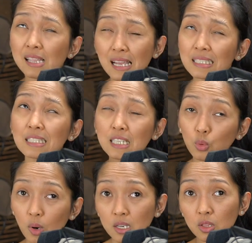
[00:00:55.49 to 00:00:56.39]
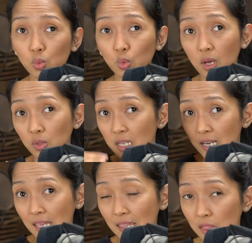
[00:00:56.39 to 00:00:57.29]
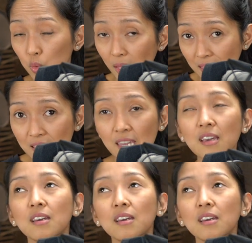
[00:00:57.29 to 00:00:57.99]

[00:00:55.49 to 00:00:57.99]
last January twenty twenty.